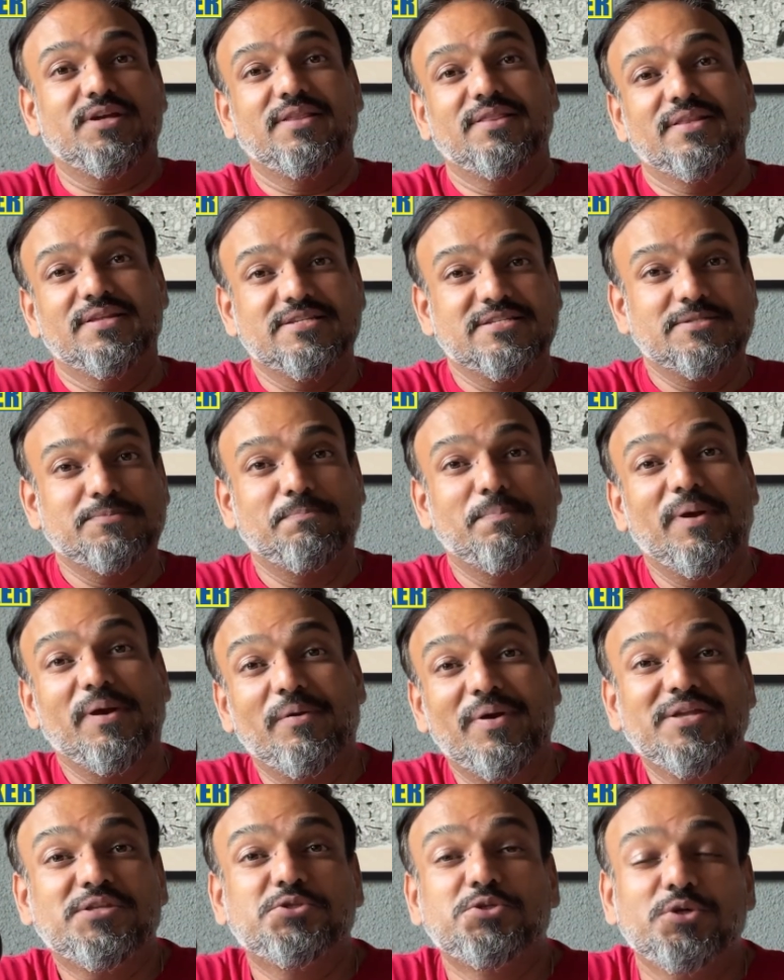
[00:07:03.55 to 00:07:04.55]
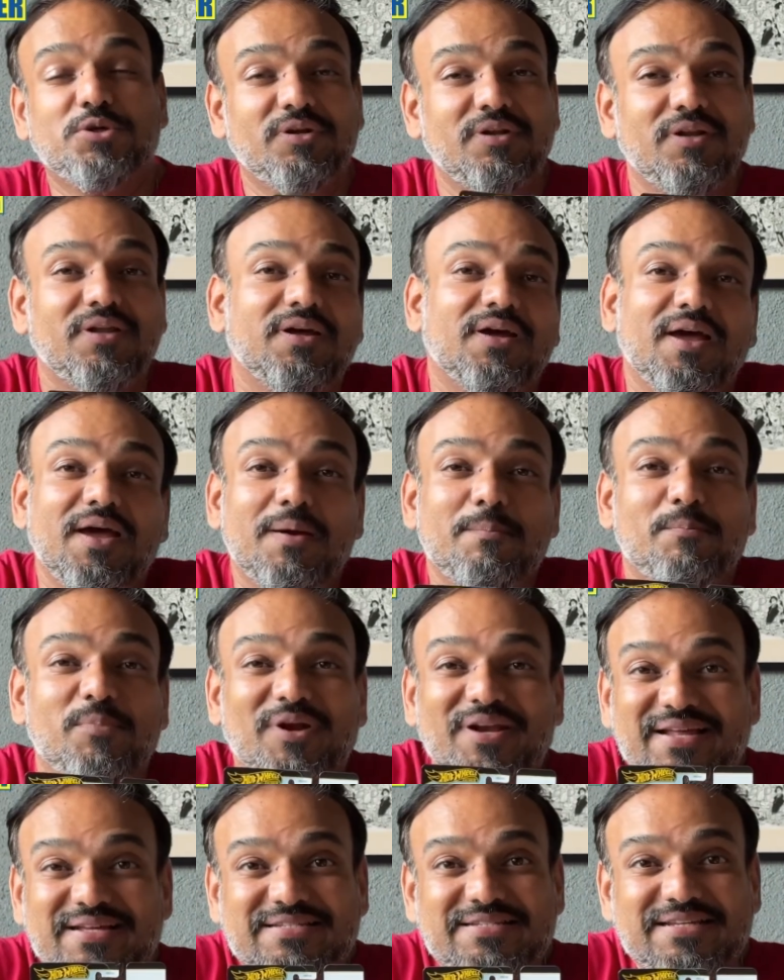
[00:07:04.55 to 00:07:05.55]
the spiritual
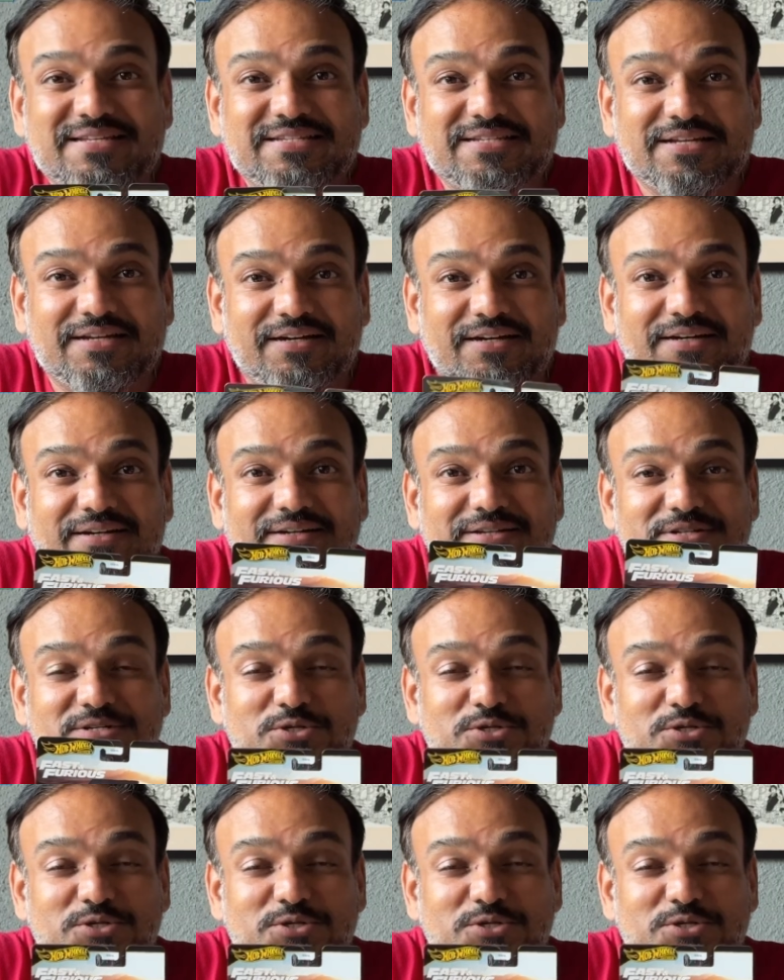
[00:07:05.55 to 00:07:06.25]
predecessor